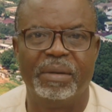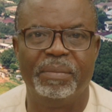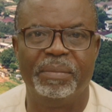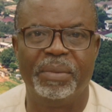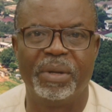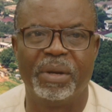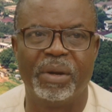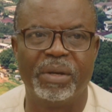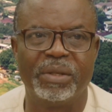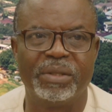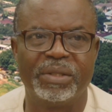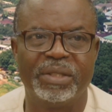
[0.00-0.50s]

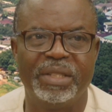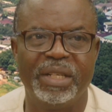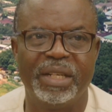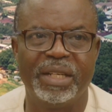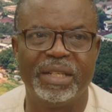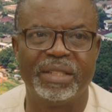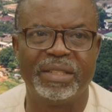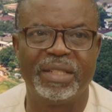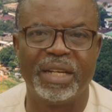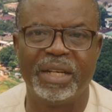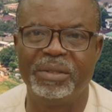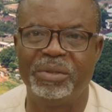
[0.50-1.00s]
because
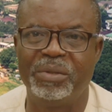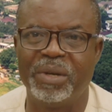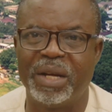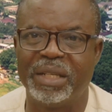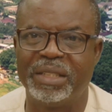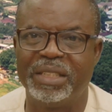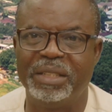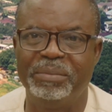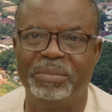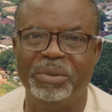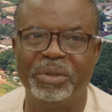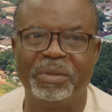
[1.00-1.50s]
they tend to
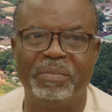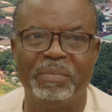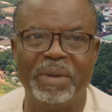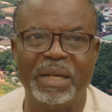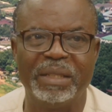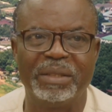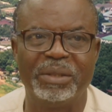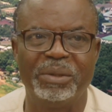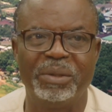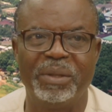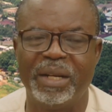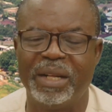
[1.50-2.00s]
attribute
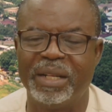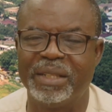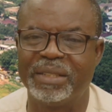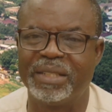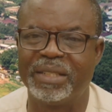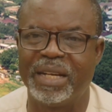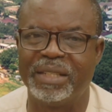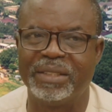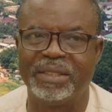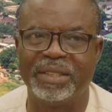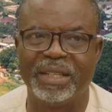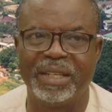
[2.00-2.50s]
mental
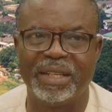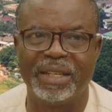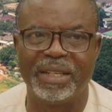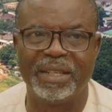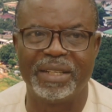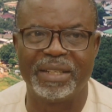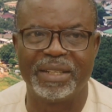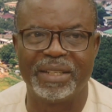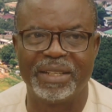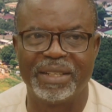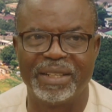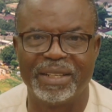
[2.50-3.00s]
health as a
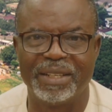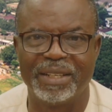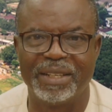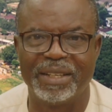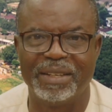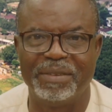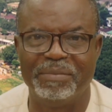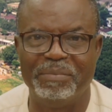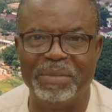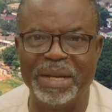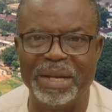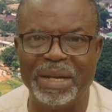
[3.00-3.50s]

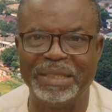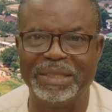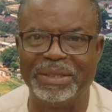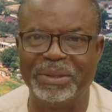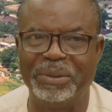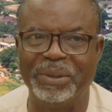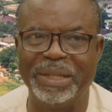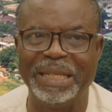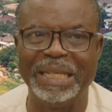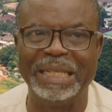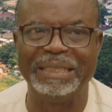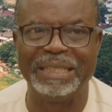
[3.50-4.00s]

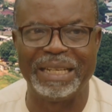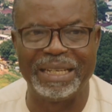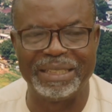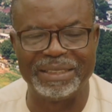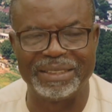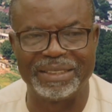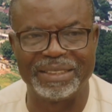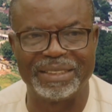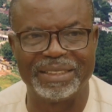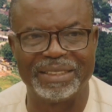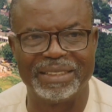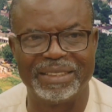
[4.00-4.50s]
mental
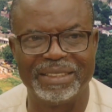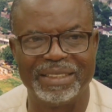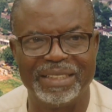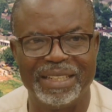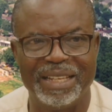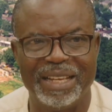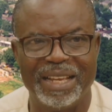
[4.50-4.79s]
illness.